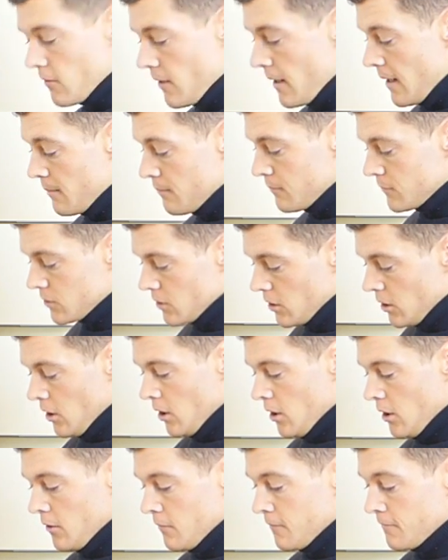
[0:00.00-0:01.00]
grams
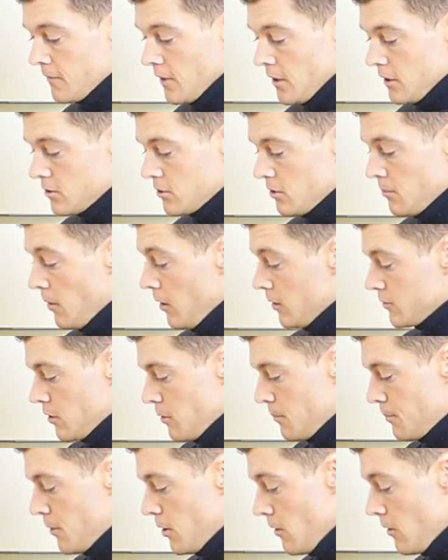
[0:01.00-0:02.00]
of
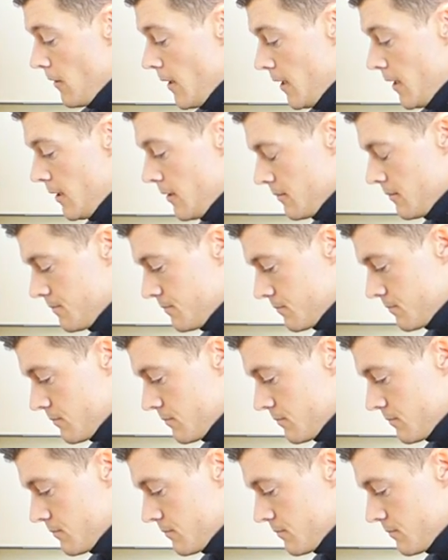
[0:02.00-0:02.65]
tomato puree.